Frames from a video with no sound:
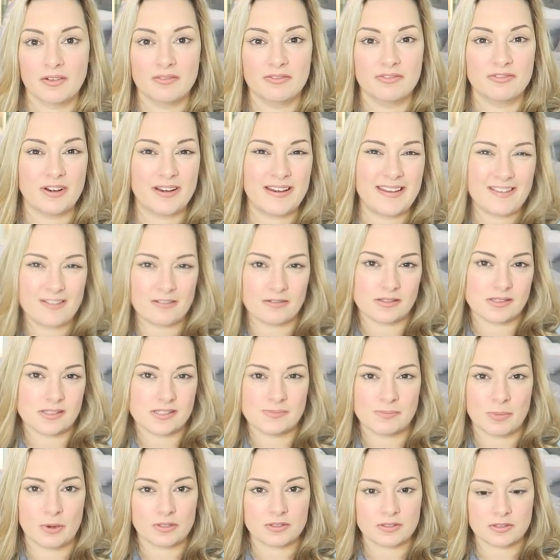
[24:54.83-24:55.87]

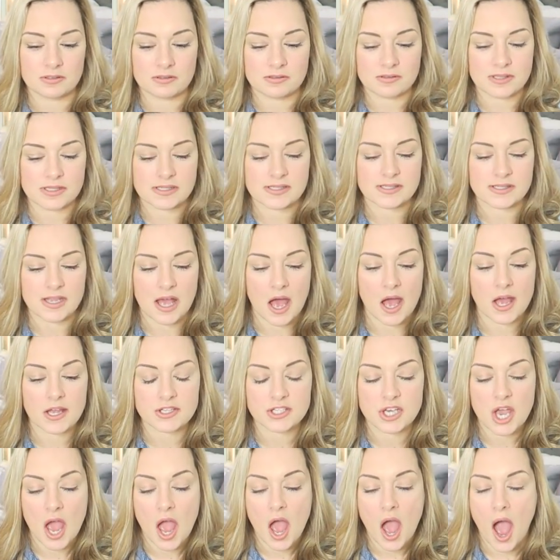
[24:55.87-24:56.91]
fragrance bottles as
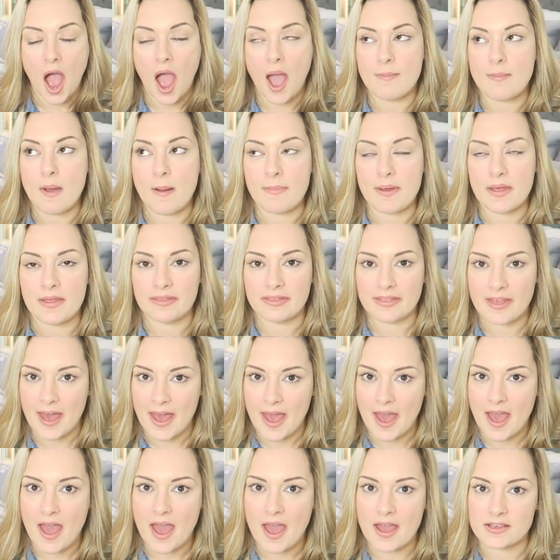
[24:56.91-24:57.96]
such um, but
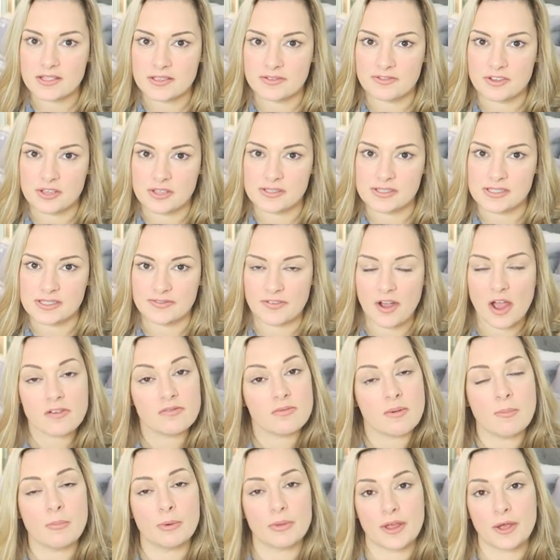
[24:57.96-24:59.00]
their diffusers if i
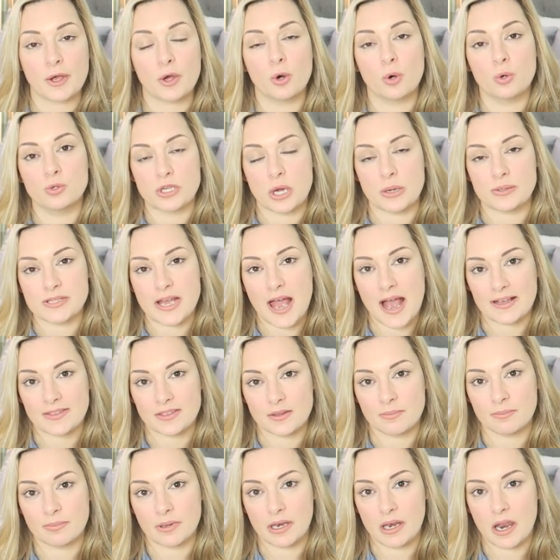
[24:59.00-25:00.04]
remember what they're called i'll tag
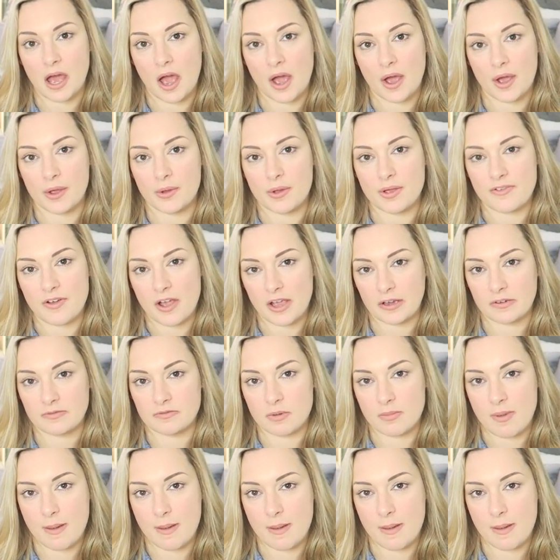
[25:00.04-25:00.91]
them below if i can